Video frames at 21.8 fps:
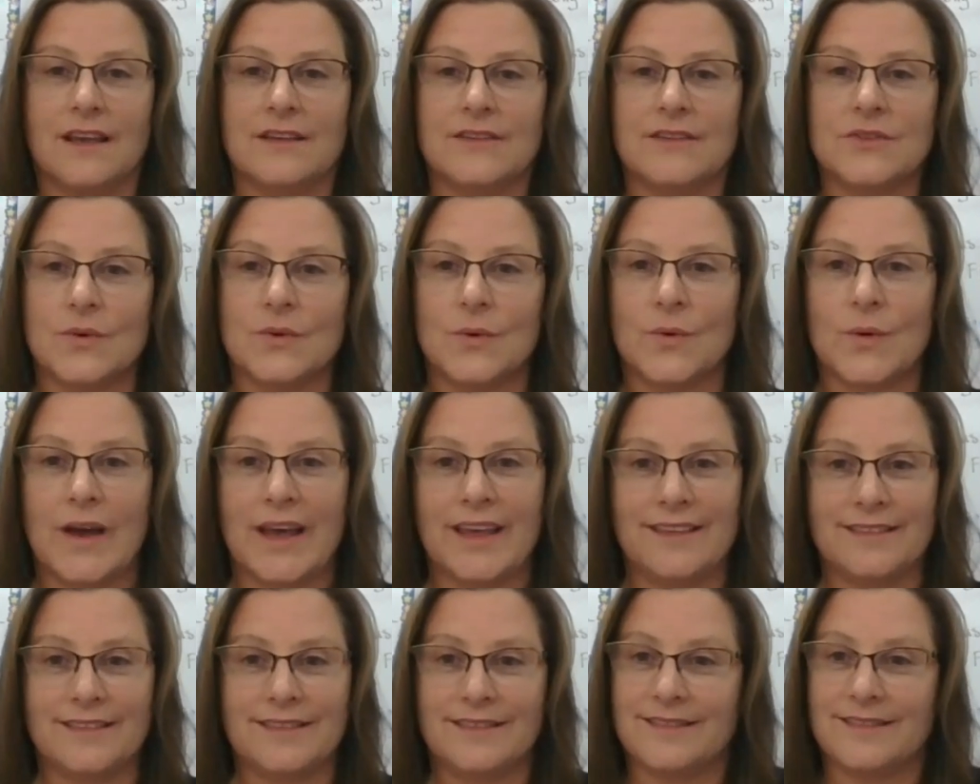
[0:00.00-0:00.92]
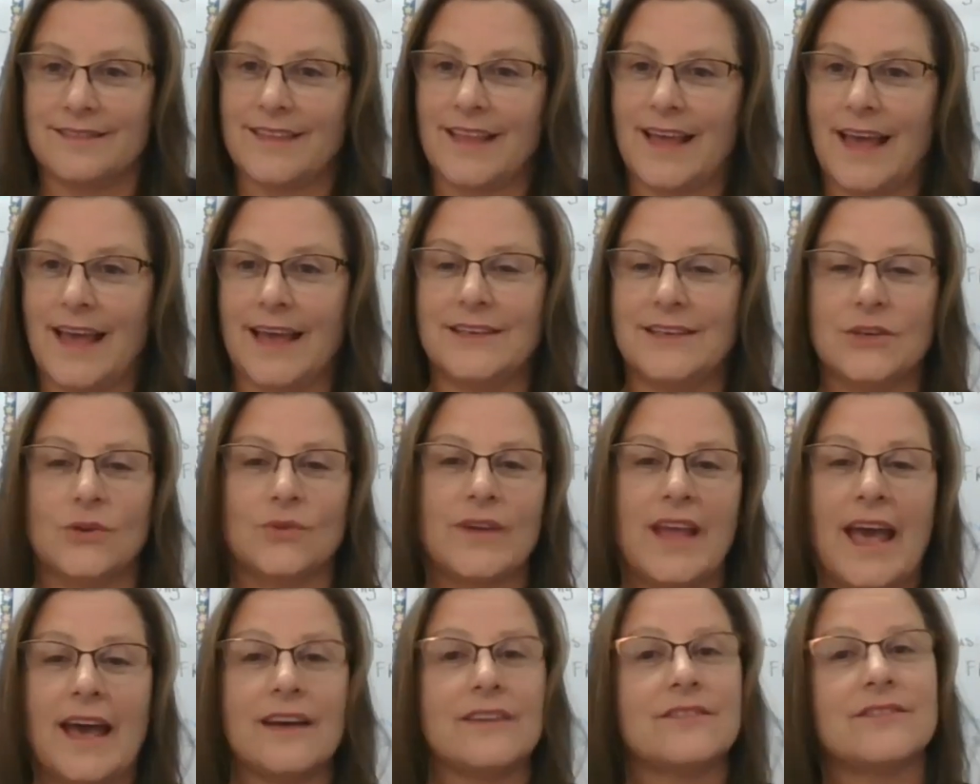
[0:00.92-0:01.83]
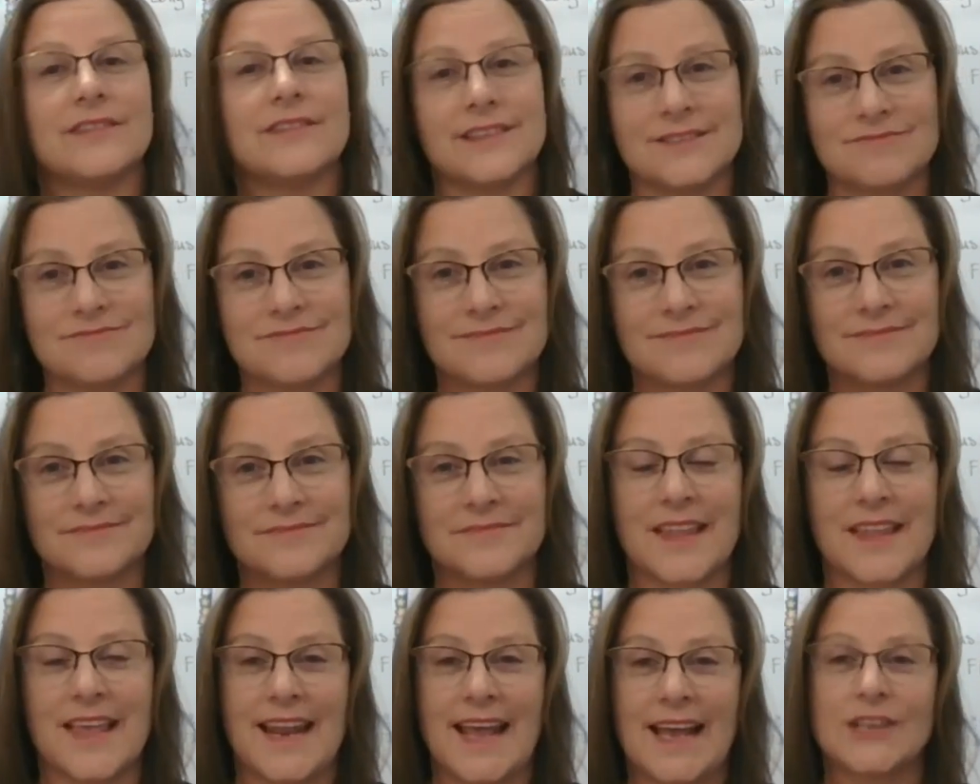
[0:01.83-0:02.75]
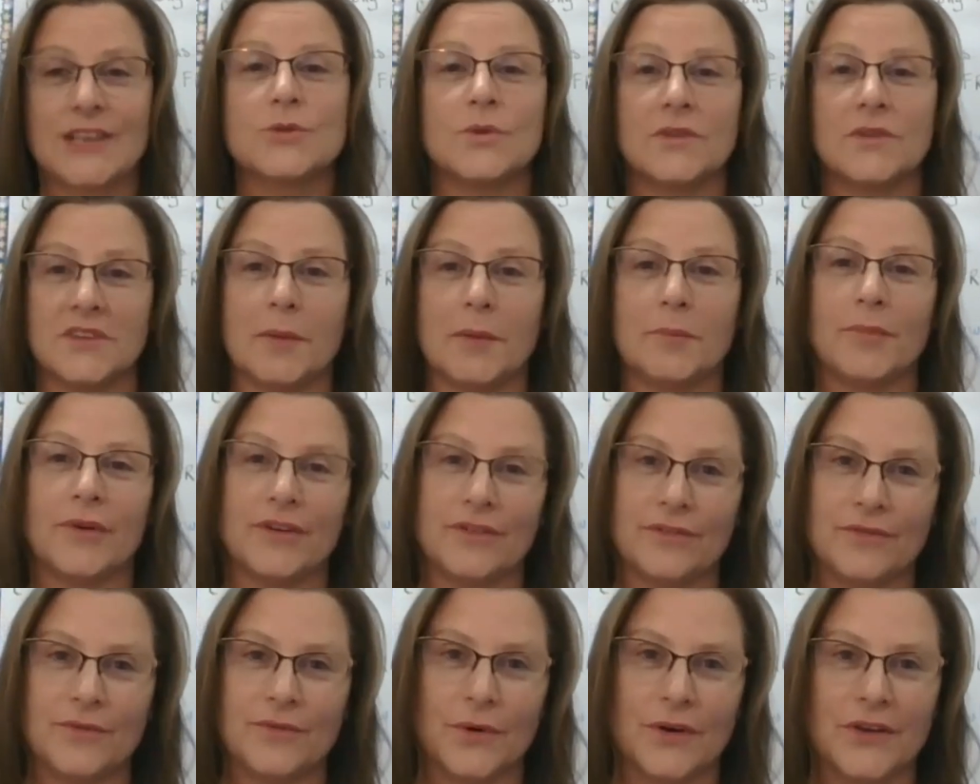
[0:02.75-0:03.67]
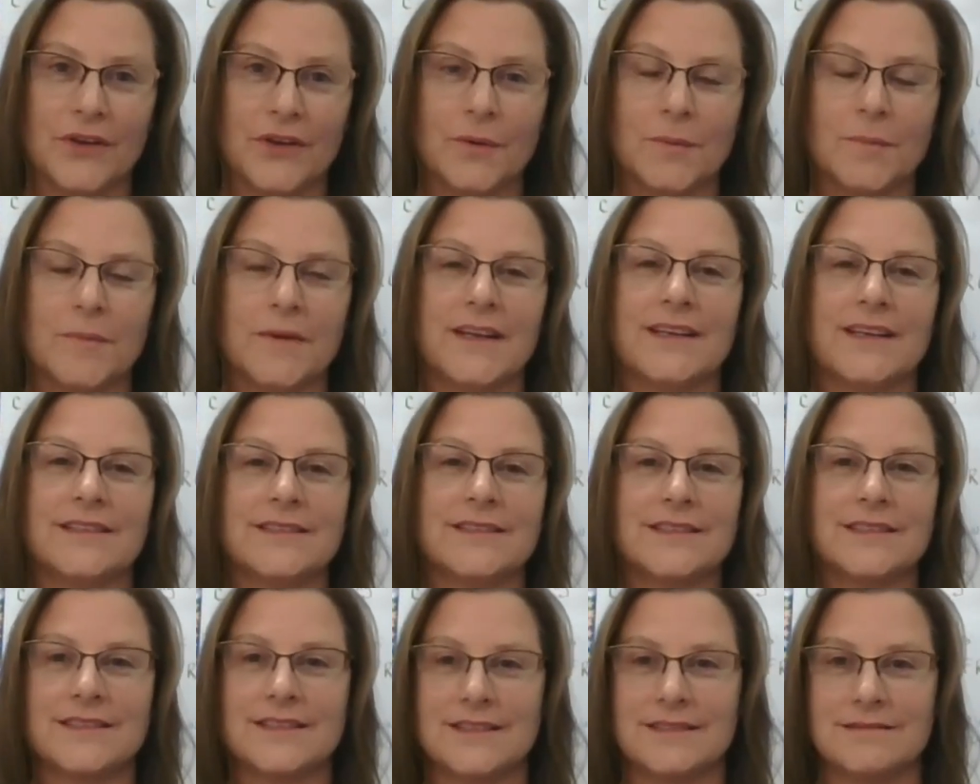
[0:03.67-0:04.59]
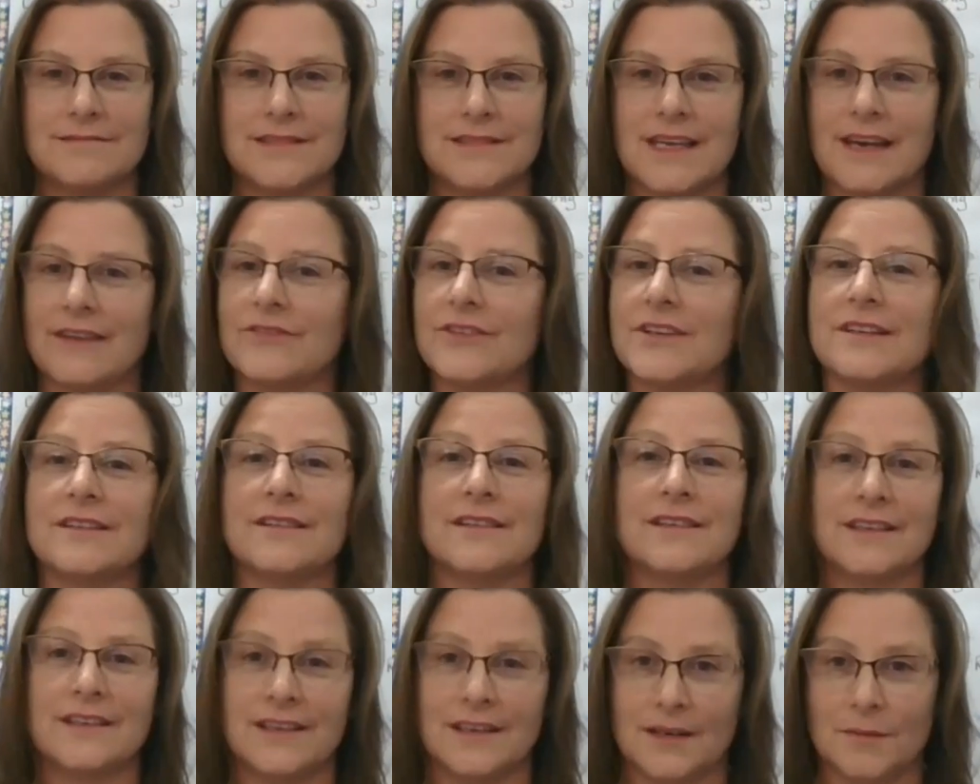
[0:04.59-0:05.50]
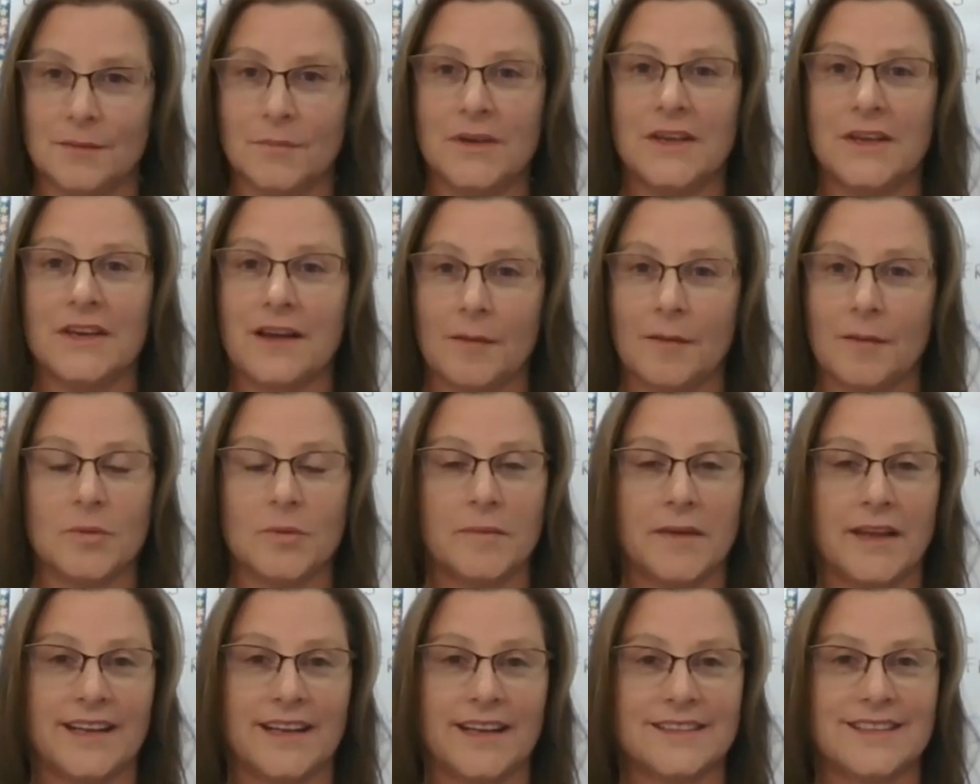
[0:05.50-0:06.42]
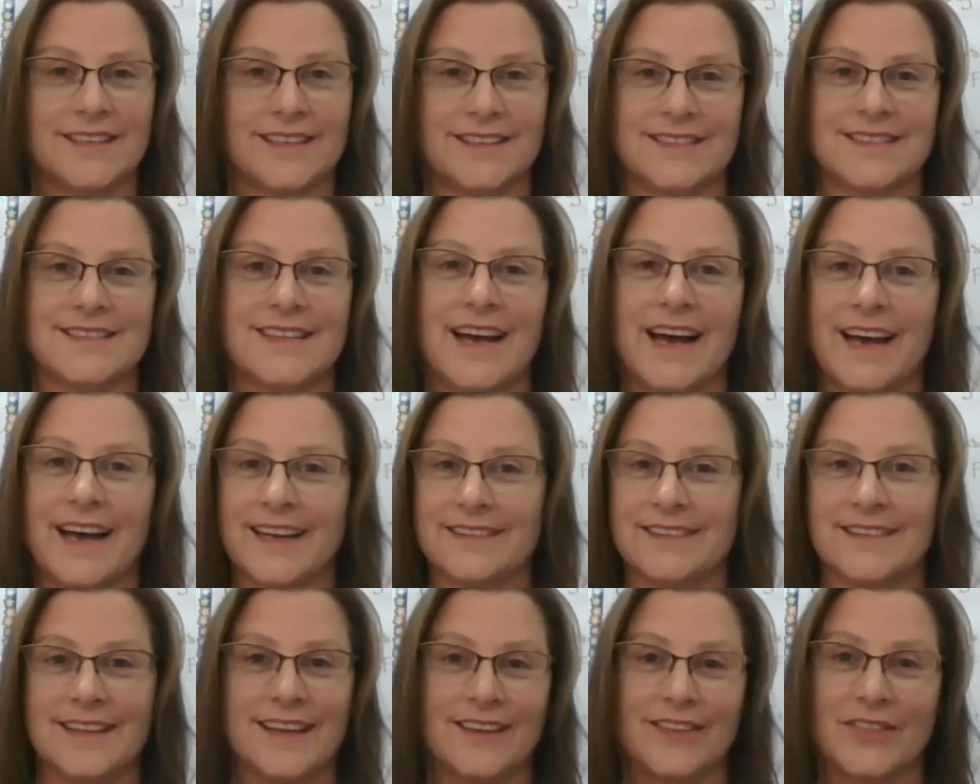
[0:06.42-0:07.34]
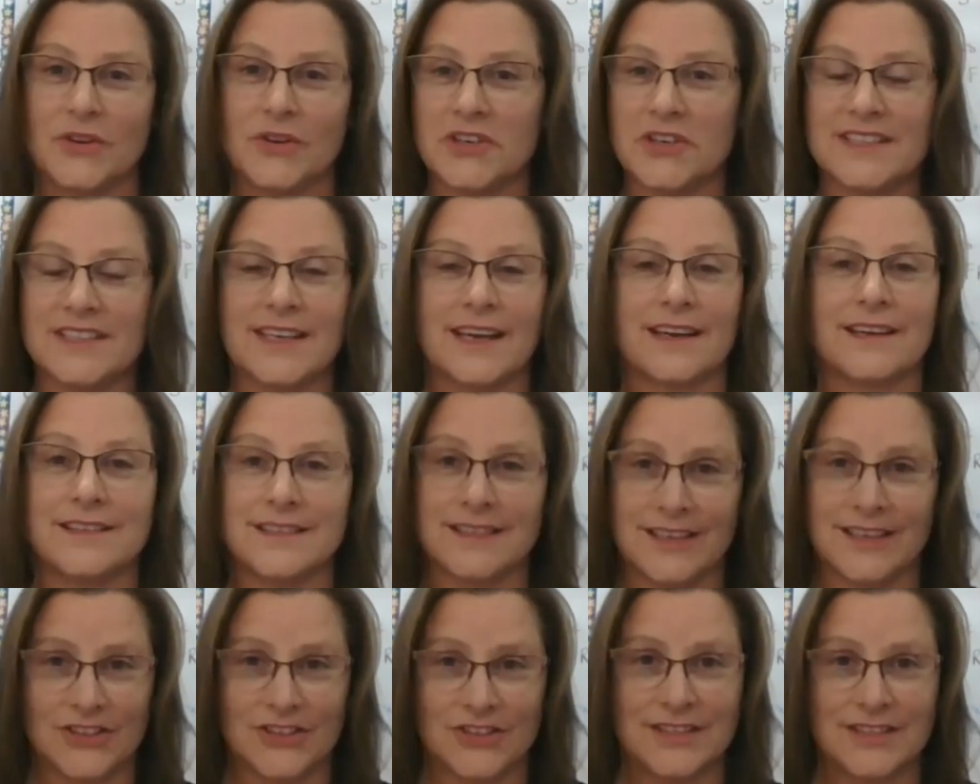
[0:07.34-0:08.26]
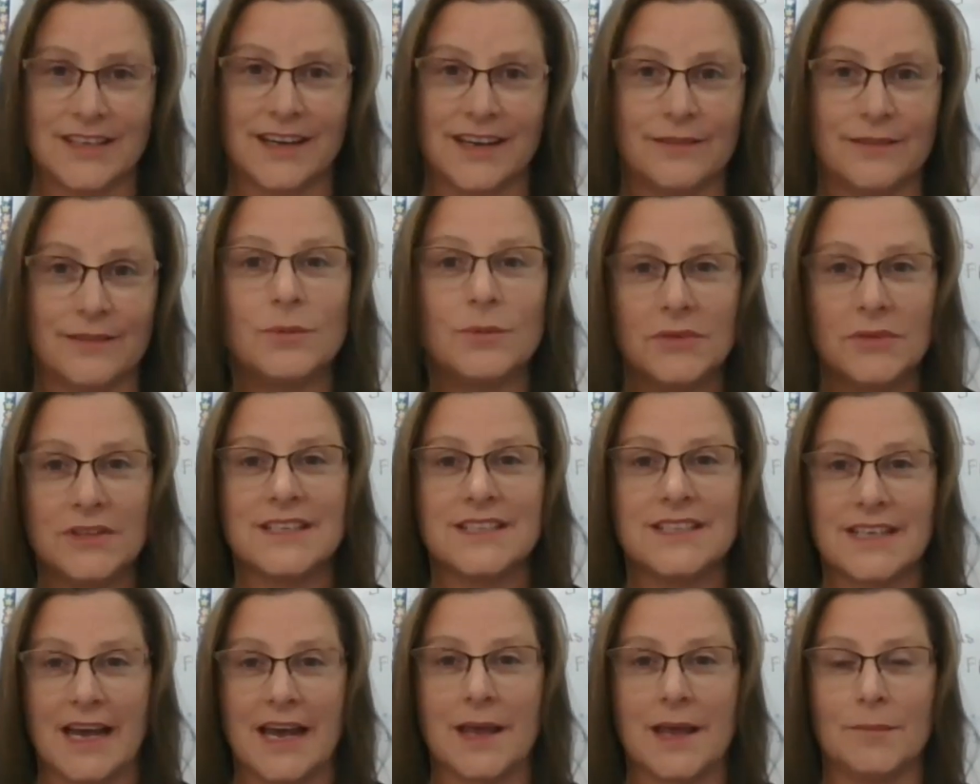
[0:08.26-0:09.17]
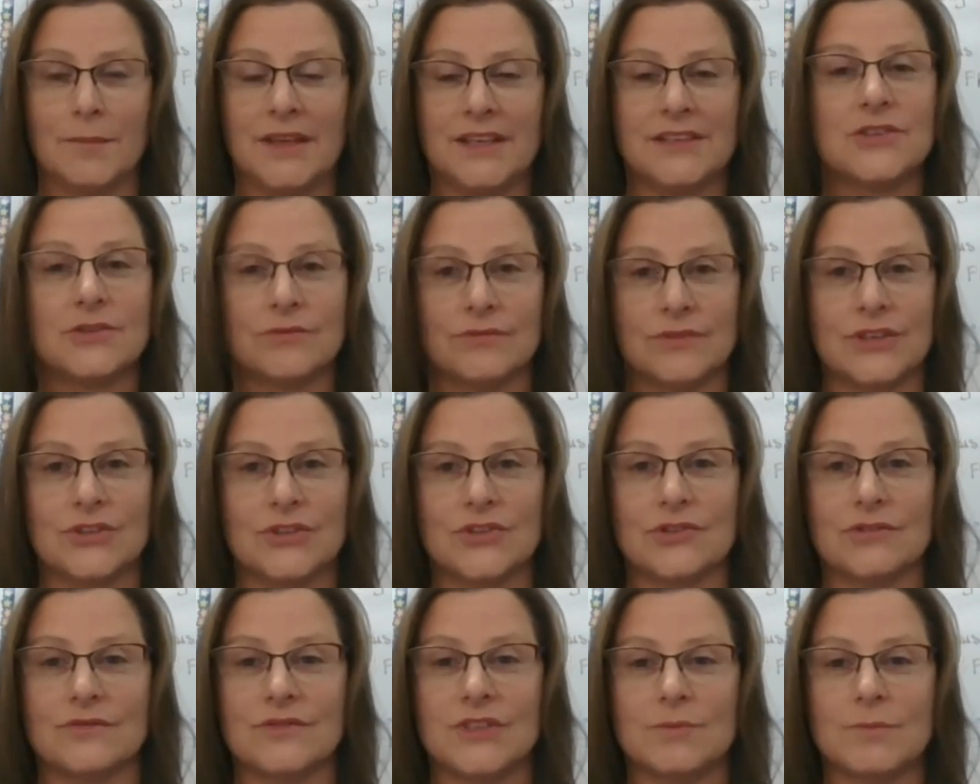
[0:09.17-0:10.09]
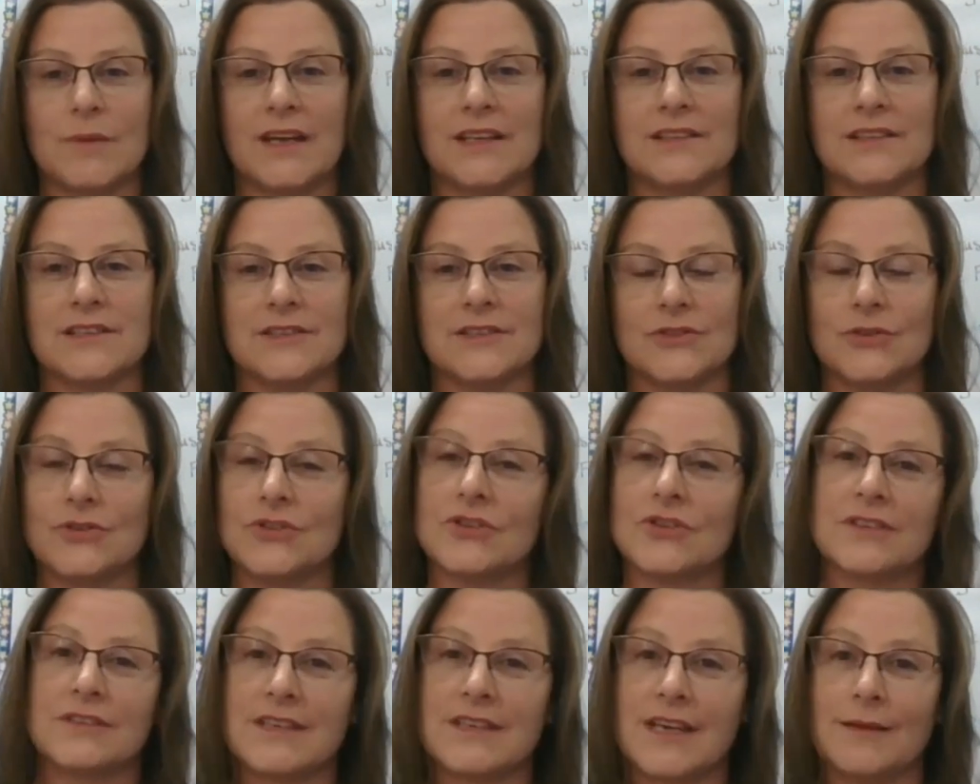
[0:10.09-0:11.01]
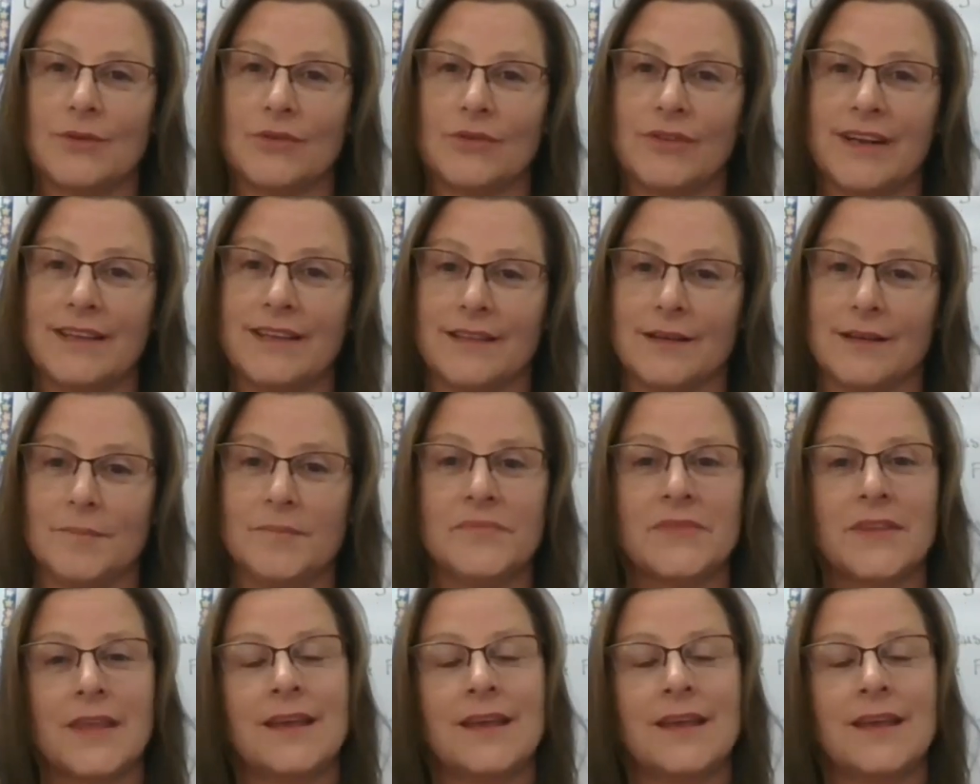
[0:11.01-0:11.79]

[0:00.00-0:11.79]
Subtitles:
So I don't have an actual number for you, but it's definitely going to be a couple minutes. It's not like 30 seconds and it's done. We put the time in to read your responses. We took the time to write them.